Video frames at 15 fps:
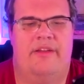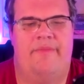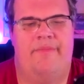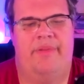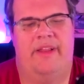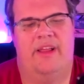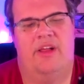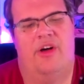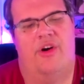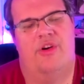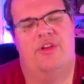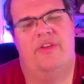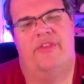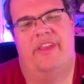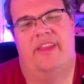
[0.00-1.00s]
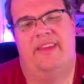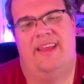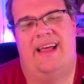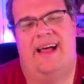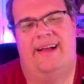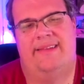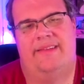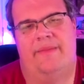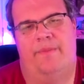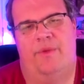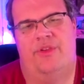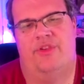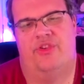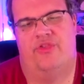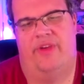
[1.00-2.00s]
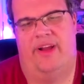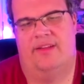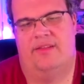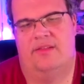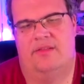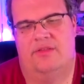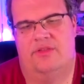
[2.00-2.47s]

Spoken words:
Play only if it only has the mutant trait.